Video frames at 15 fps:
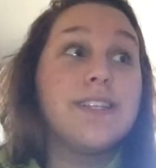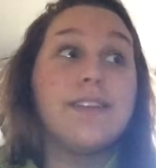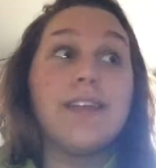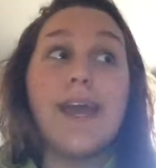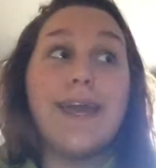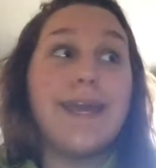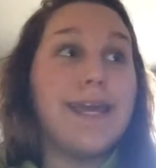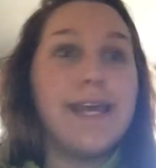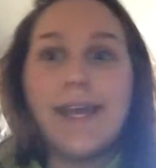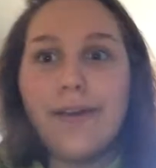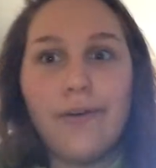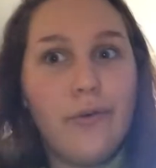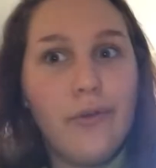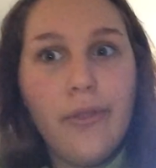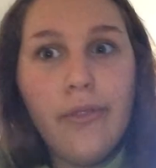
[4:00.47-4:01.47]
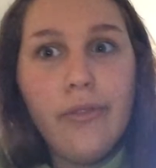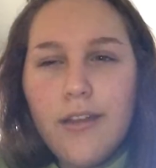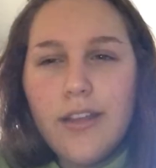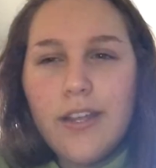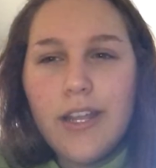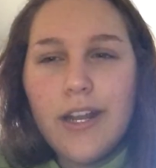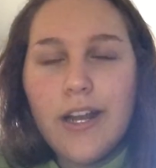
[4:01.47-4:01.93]
to like heal,
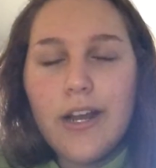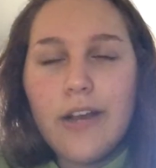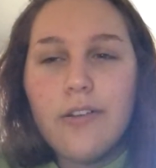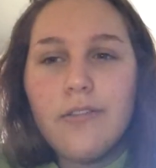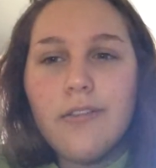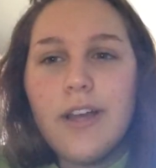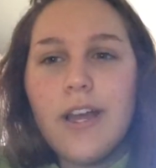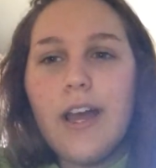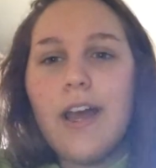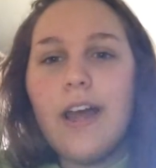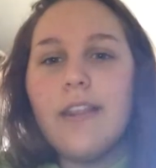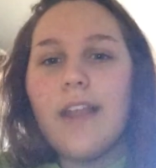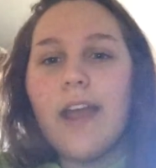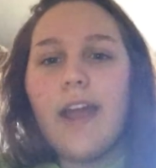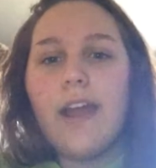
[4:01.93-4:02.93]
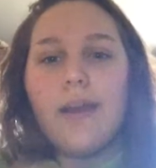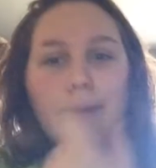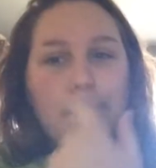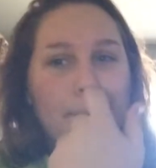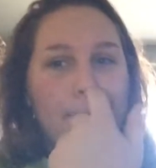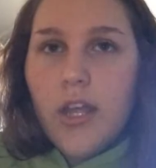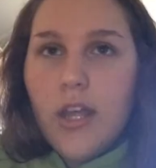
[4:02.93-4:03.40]
you know, and like
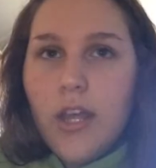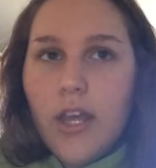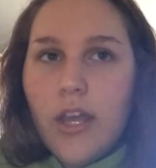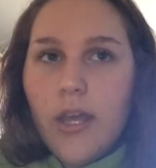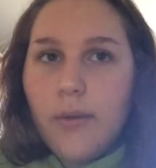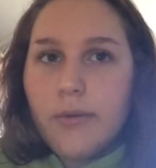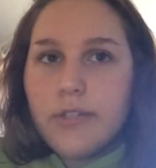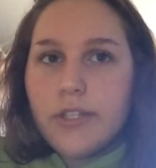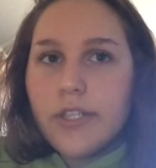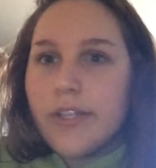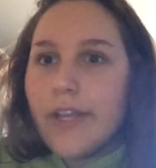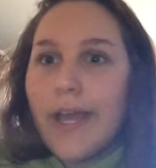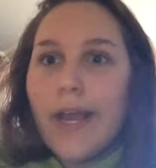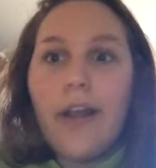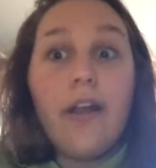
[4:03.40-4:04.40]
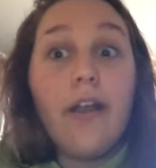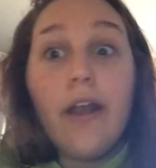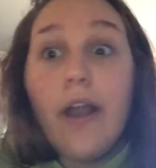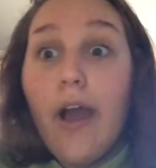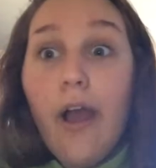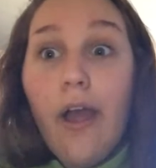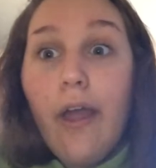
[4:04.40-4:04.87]
it was just like
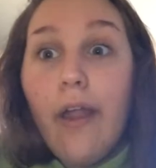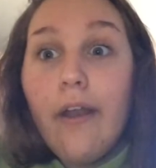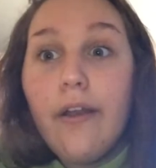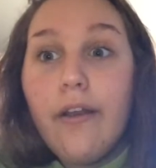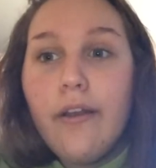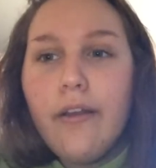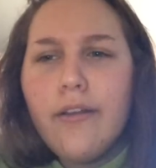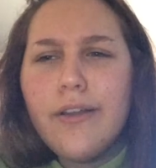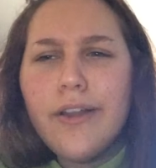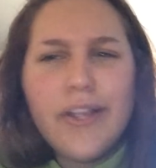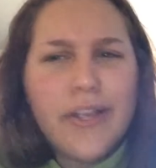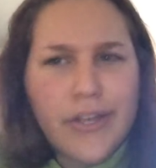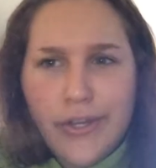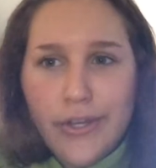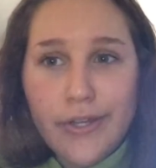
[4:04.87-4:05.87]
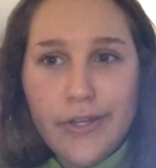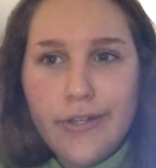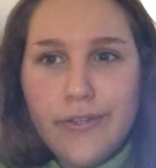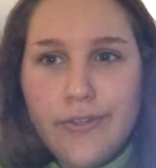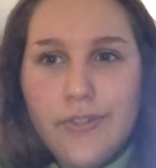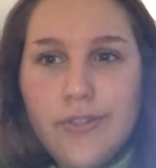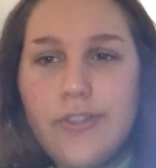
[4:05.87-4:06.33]
not
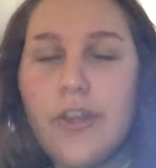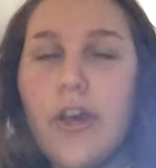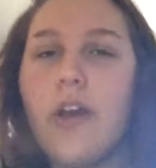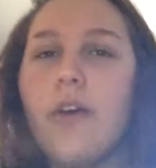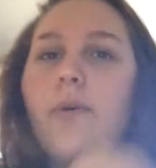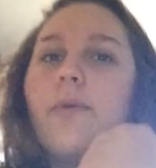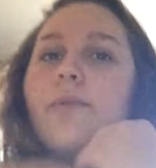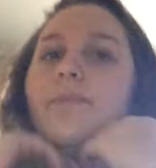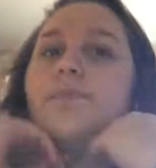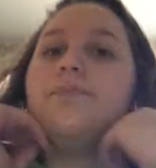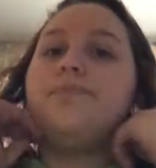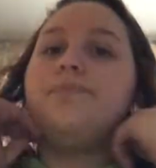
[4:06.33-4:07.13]
good. So,